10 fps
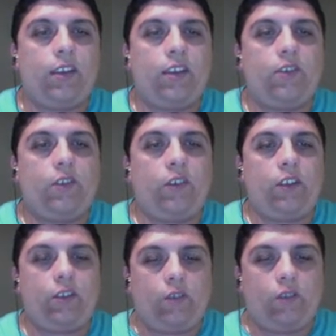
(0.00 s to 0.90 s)
So you get
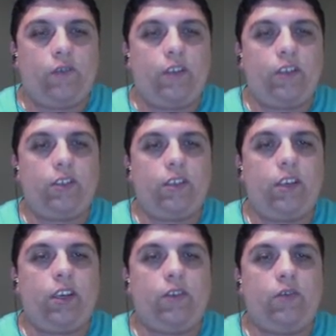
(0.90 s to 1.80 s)
all of this,
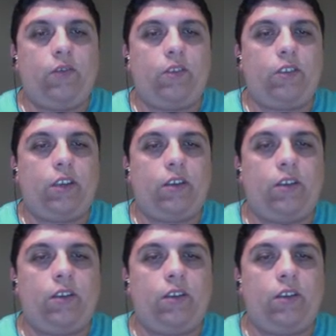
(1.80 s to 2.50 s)
and you just can